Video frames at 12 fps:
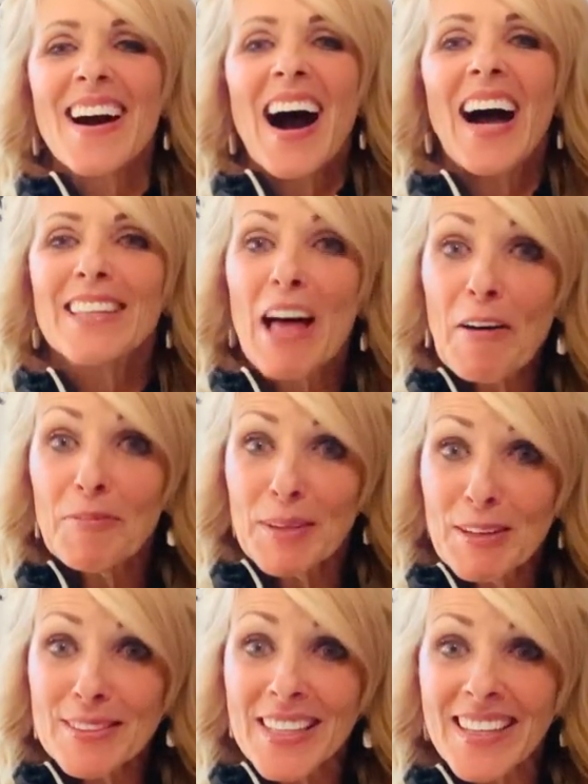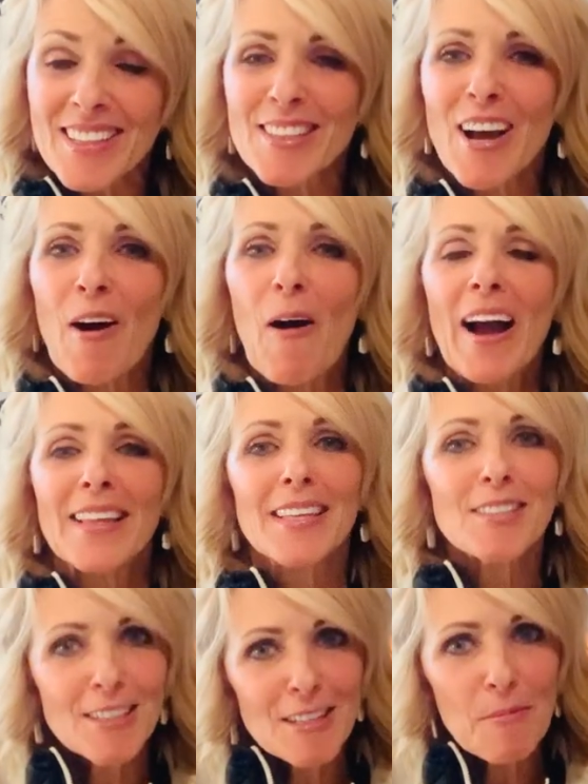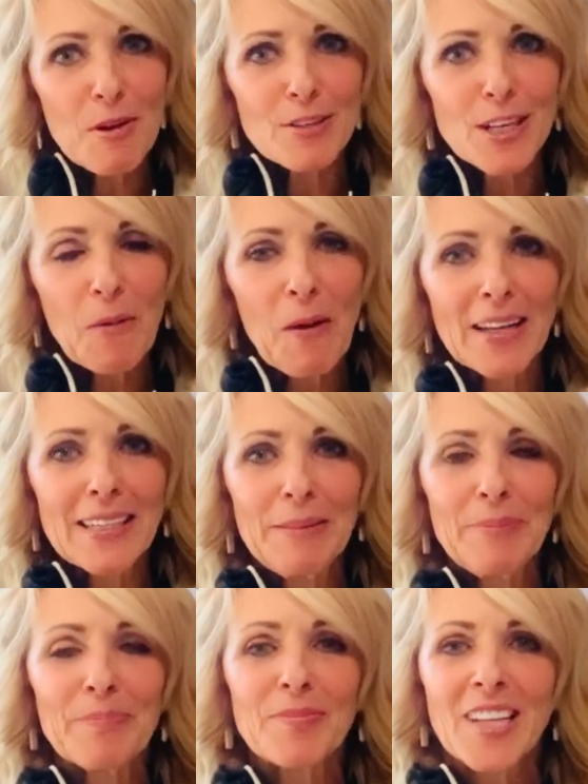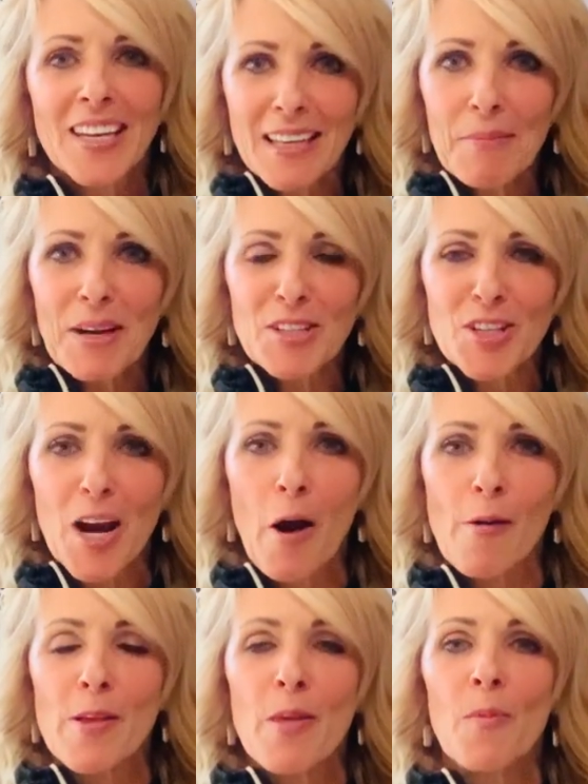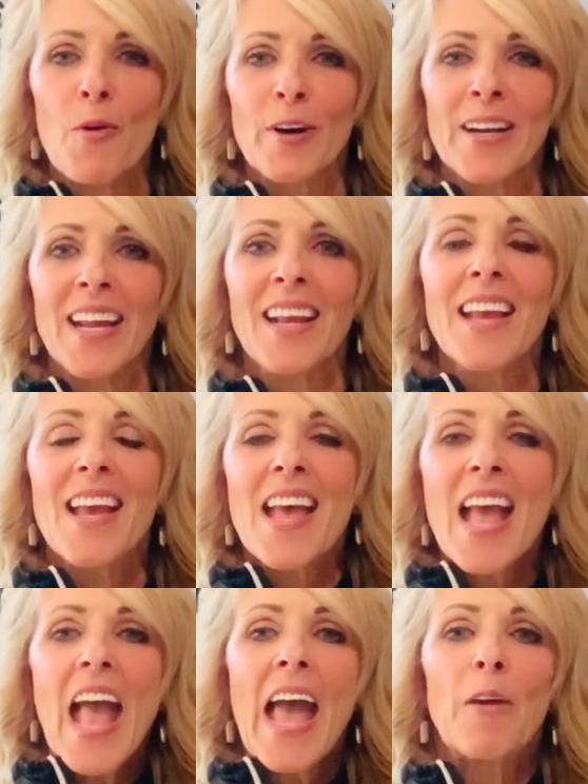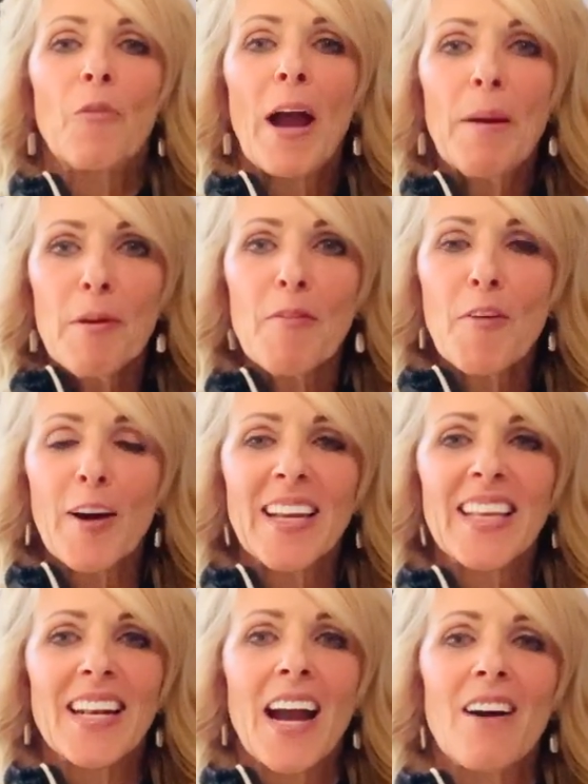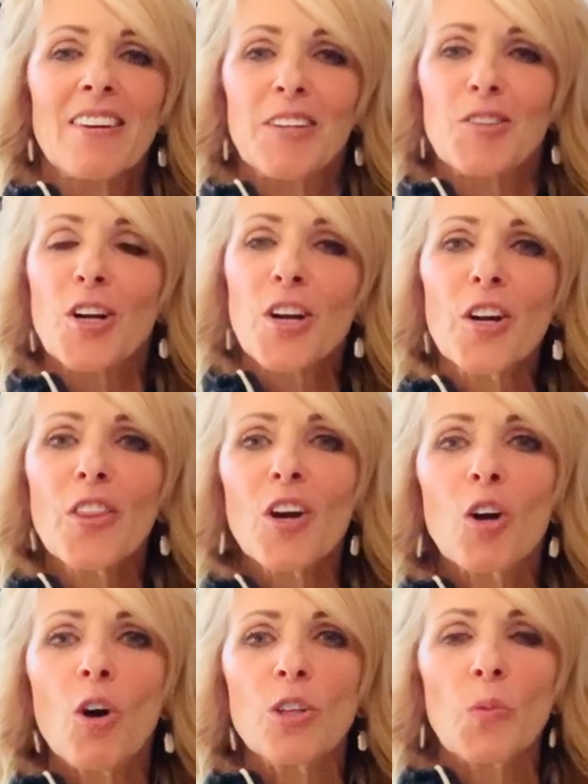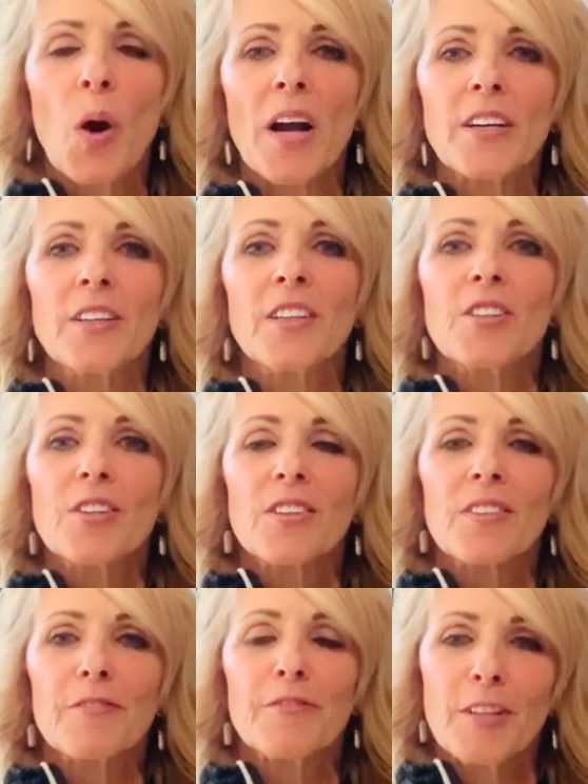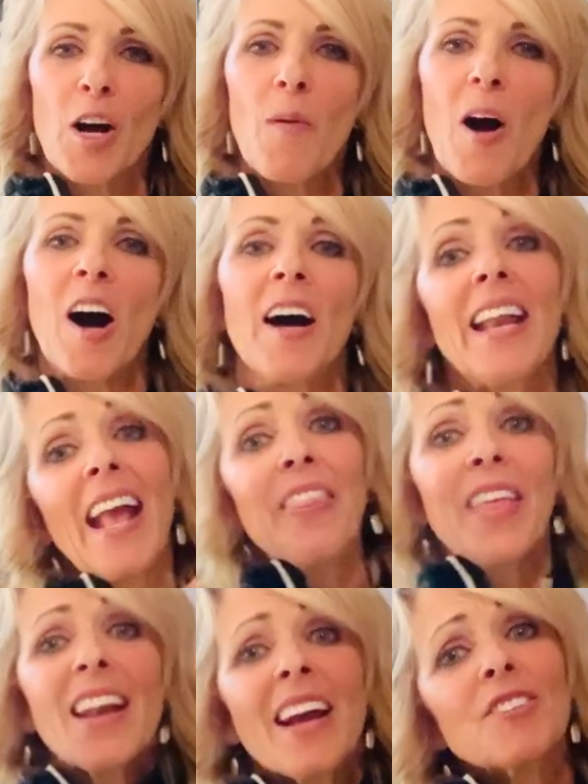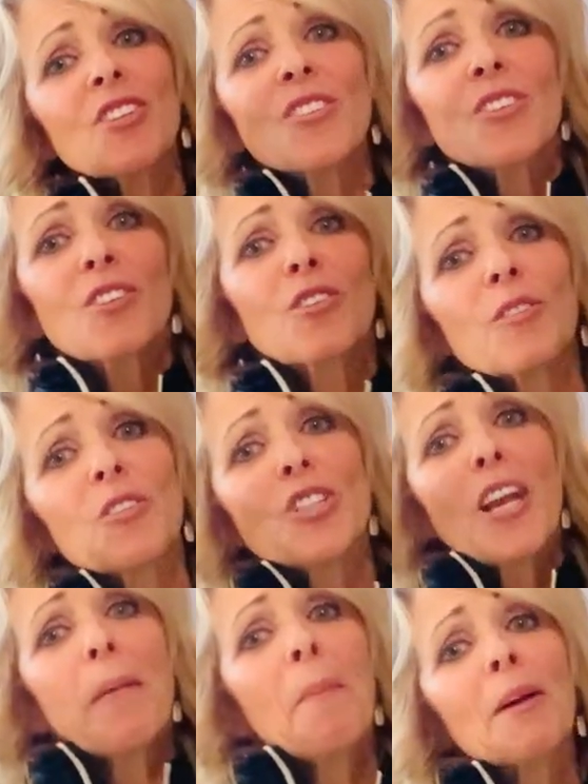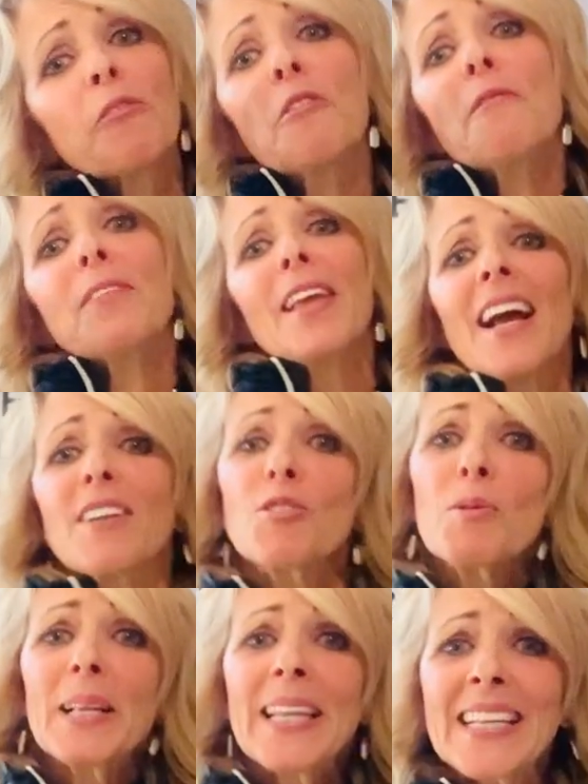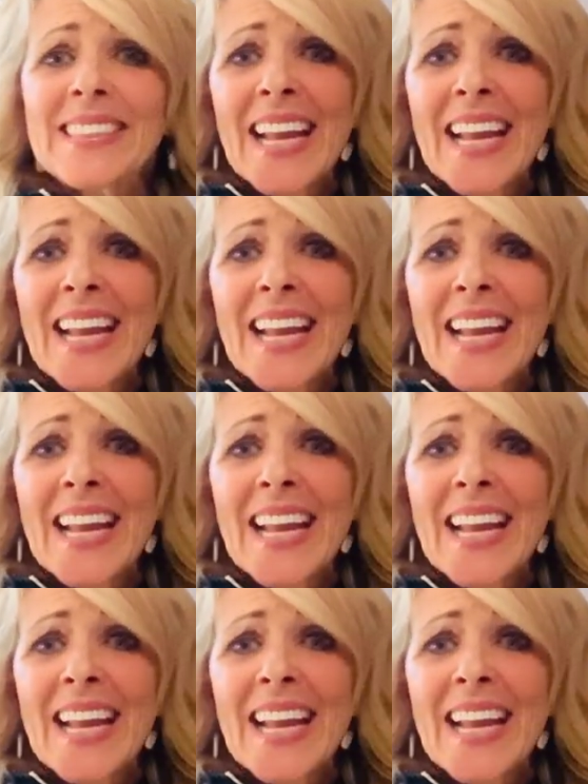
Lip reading: I love music, so I listen to music while I'm taking my shower in the morning, And right before I get out, I turn the cold water flow on, and then I just shake my groove thing. I do a little